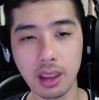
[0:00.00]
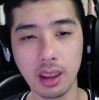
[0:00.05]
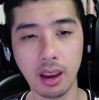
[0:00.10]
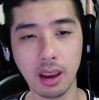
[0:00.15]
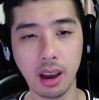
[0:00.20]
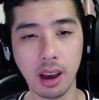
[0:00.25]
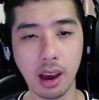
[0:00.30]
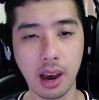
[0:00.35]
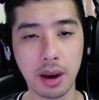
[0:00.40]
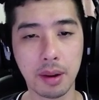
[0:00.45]

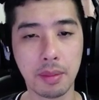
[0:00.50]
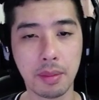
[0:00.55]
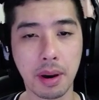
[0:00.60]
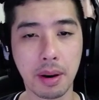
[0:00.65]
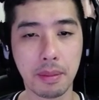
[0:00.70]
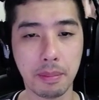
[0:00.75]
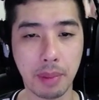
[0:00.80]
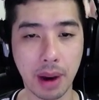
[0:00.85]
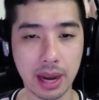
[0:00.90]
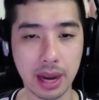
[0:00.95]
Um,
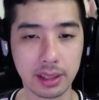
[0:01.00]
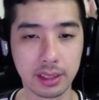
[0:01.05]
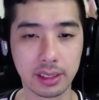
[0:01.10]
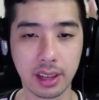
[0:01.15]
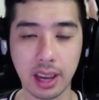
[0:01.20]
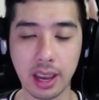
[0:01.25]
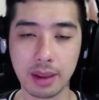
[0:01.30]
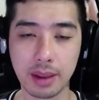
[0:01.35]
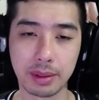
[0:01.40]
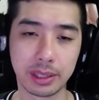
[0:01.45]
but uh,
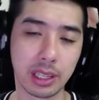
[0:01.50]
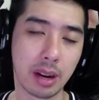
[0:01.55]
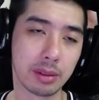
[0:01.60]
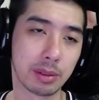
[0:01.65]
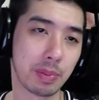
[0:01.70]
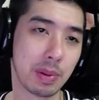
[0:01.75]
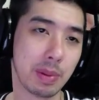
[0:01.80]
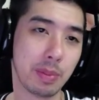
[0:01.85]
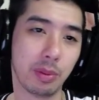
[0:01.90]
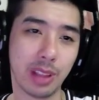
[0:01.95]
I mean, sometimes
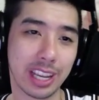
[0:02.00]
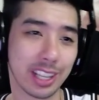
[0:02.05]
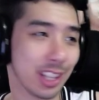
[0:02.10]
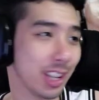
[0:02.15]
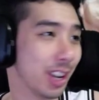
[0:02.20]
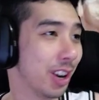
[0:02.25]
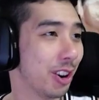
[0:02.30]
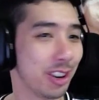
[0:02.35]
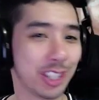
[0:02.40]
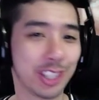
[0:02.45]
people like they
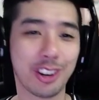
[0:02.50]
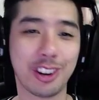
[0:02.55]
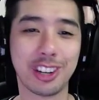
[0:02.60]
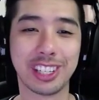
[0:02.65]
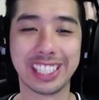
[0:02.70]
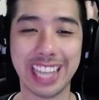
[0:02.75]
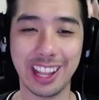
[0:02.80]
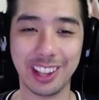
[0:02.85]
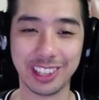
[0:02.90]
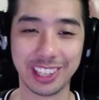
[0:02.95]
already start
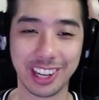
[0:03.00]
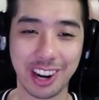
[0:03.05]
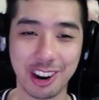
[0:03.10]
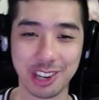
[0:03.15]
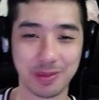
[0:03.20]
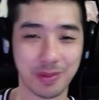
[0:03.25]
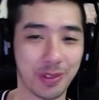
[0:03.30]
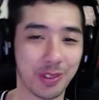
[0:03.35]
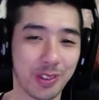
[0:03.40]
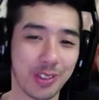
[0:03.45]
selling
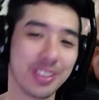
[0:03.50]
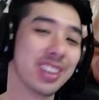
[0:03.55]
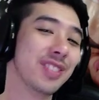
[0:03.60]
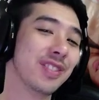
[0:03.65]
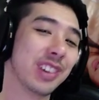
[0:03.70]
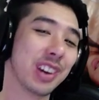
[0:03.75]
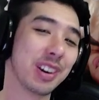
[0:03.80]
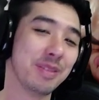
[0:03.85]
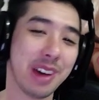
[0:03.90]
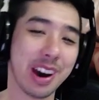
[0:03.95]
cards before they
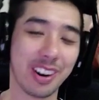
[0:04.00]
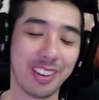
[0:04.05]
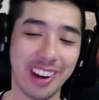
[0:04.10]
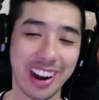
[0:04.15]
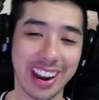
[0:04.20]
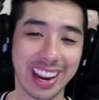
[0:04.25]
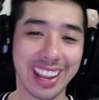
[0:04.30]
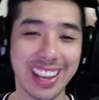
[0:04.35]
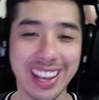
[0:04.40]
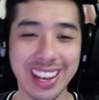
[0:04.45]
even come out,
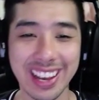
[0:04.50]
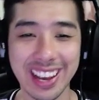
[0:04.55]
right?